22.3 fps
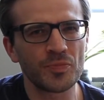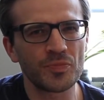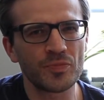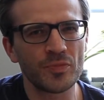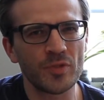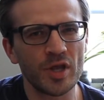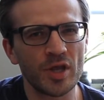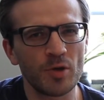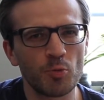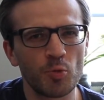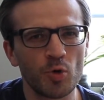
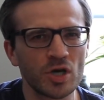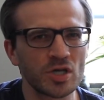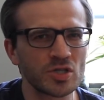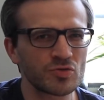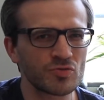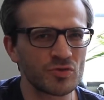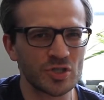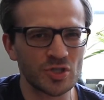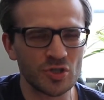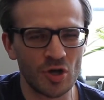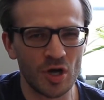It
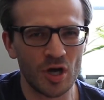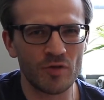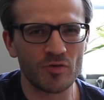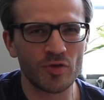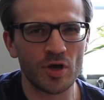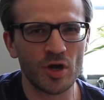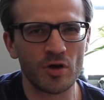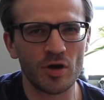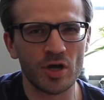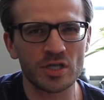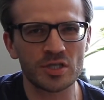was resolved
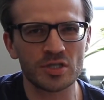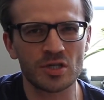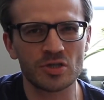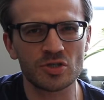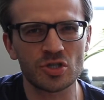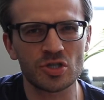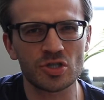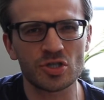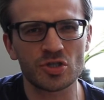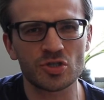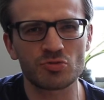though. I
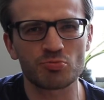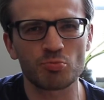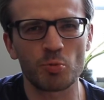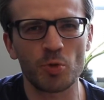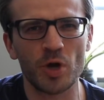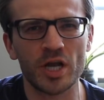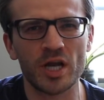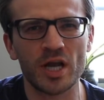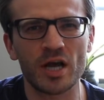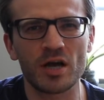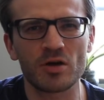essentially just
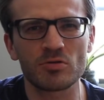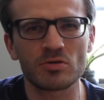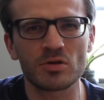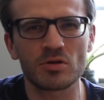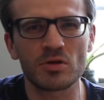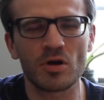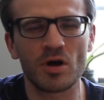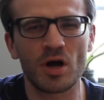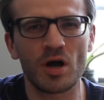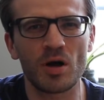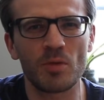went
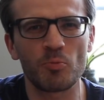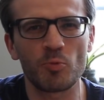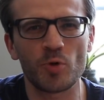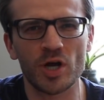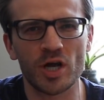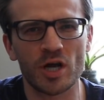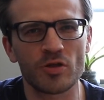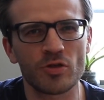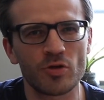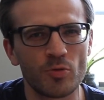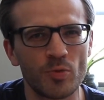out,
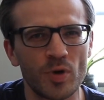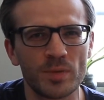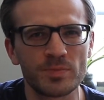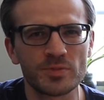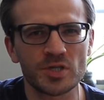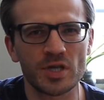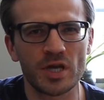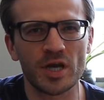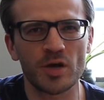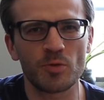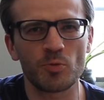went on their
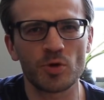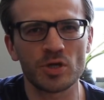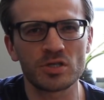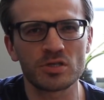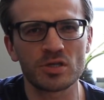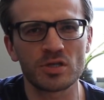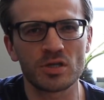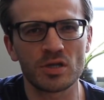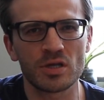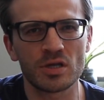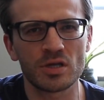website, went
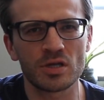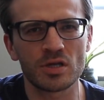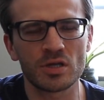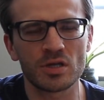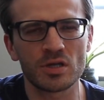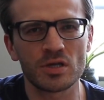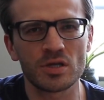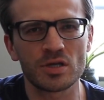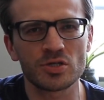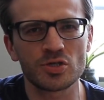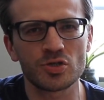to
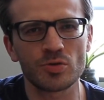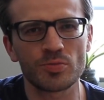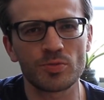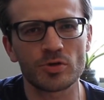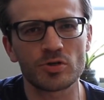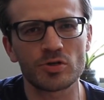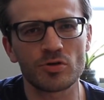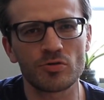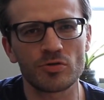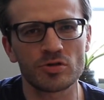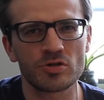the Super
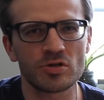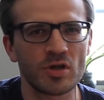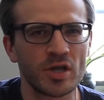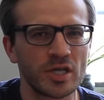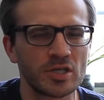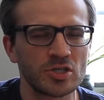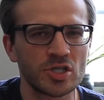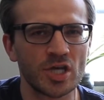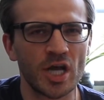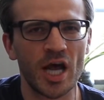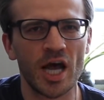Chewer
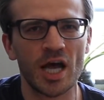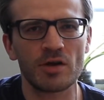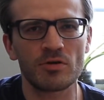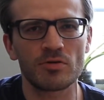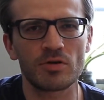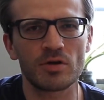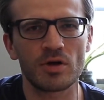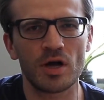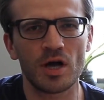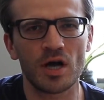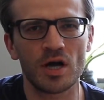like chat
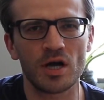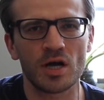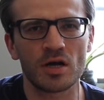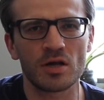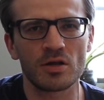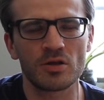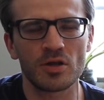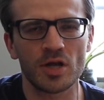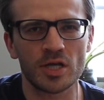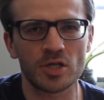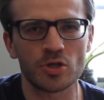
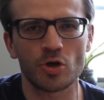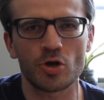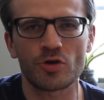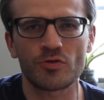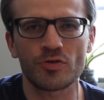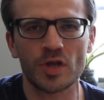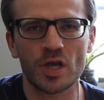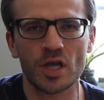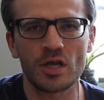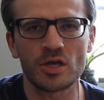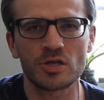like
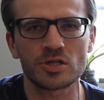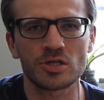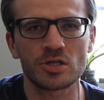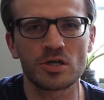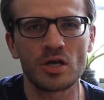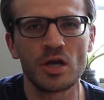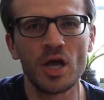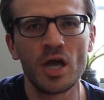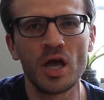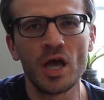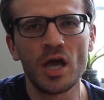
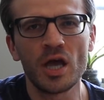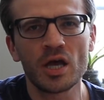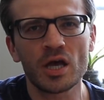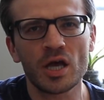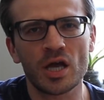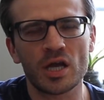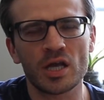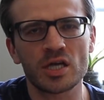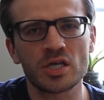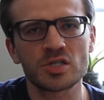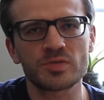notification,
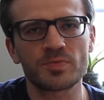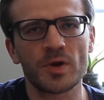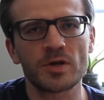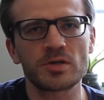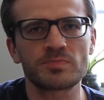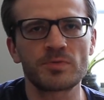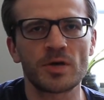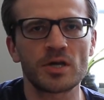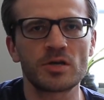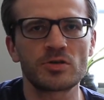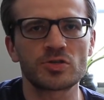kind of
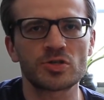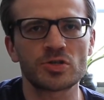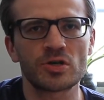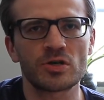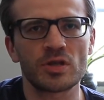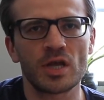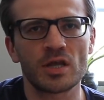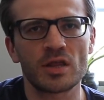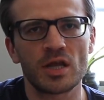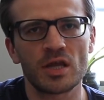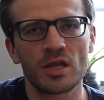expressed my
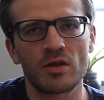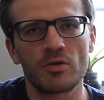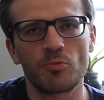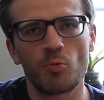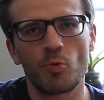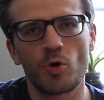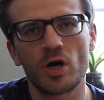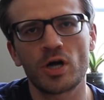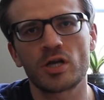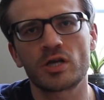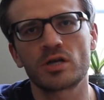concern that they
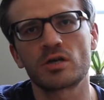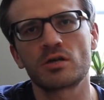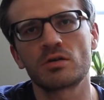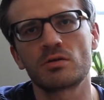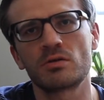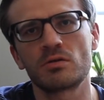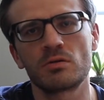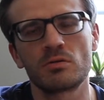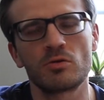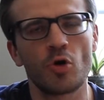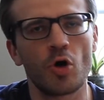
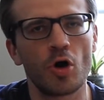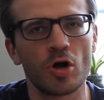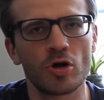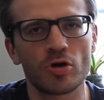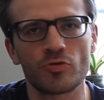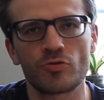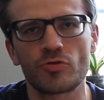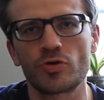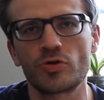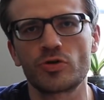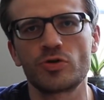
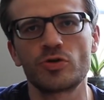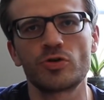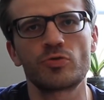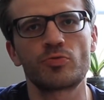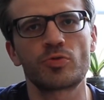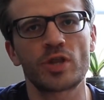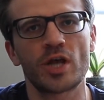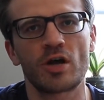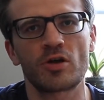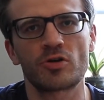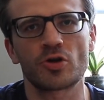auto renewed
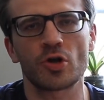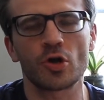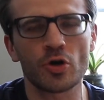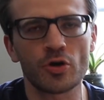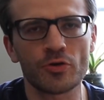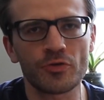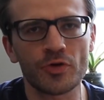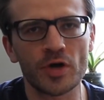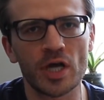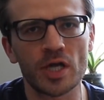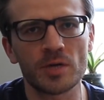without
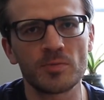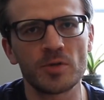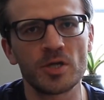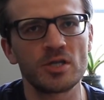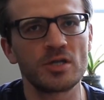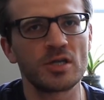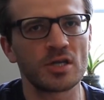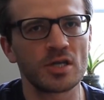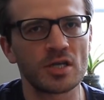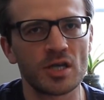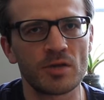notifying me,
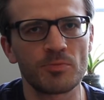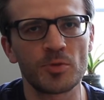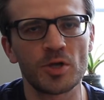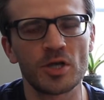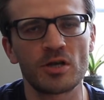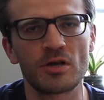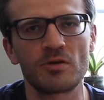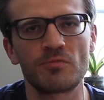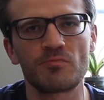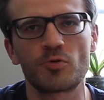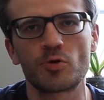didn't give me
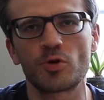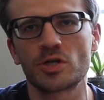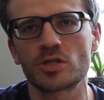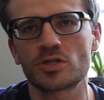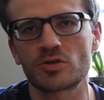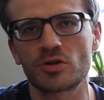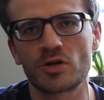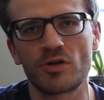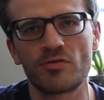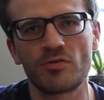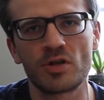an
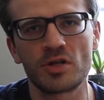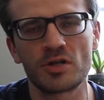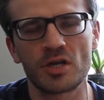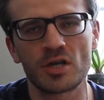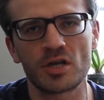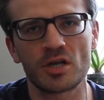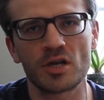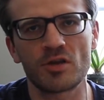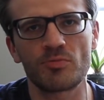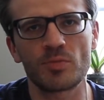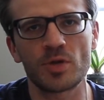invoice or
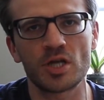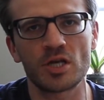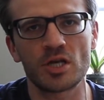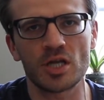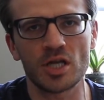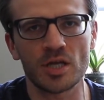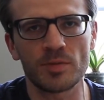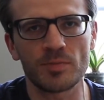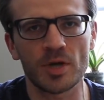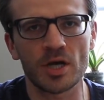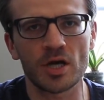didn't give me an
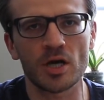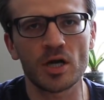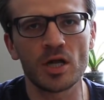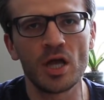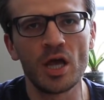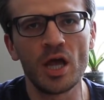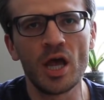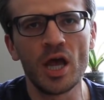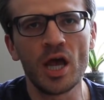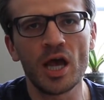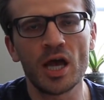email,
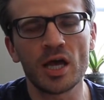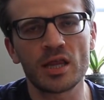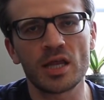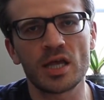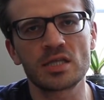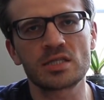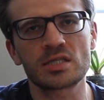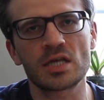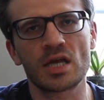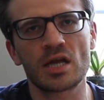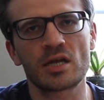and
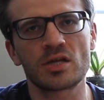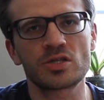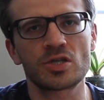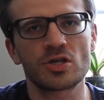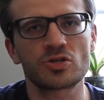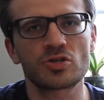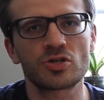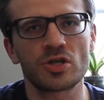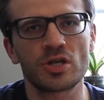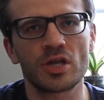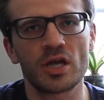then said
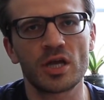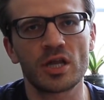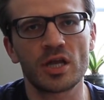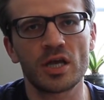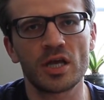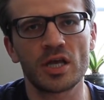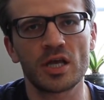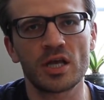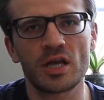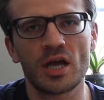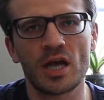essentially that
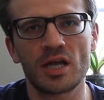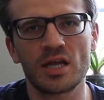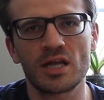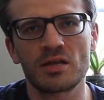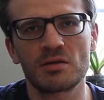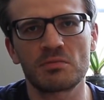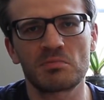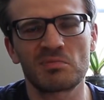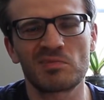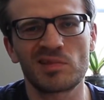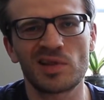like I
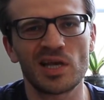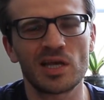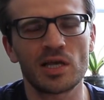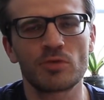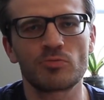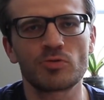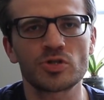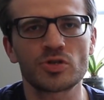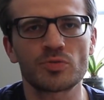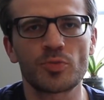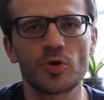didn't think
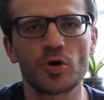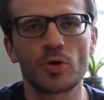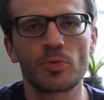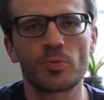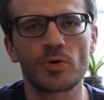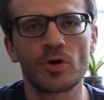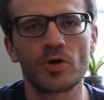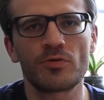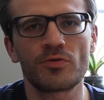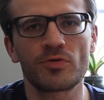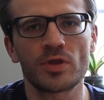it was
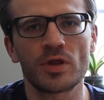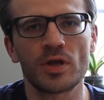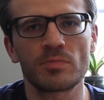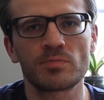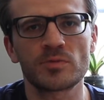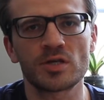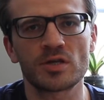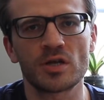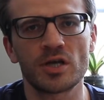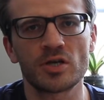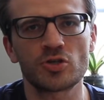appropriate for them
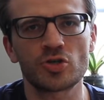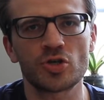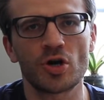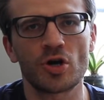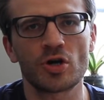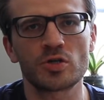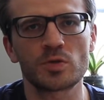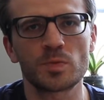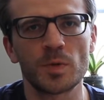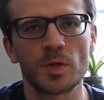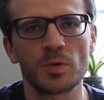to like
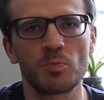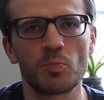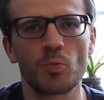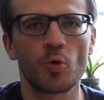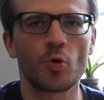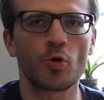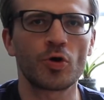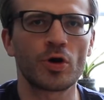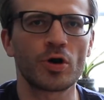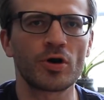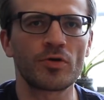charge me
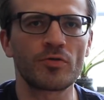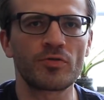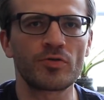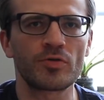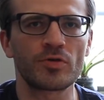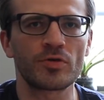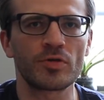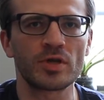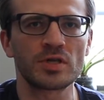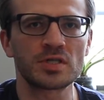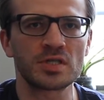more
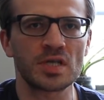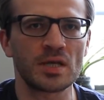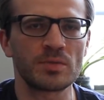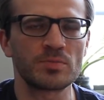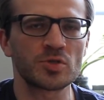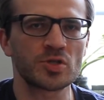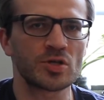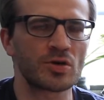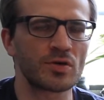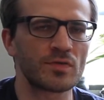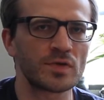for the
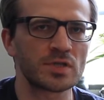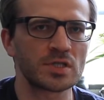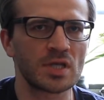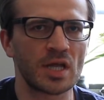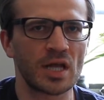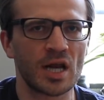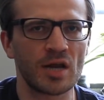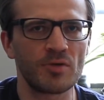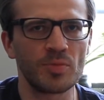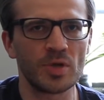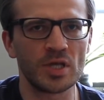same service
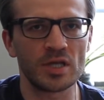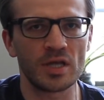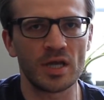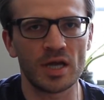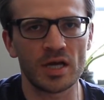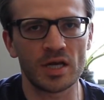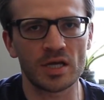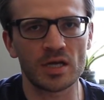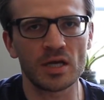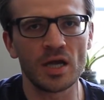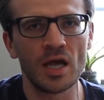that I've been
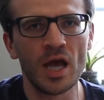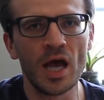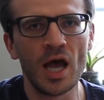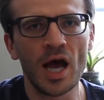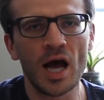getting.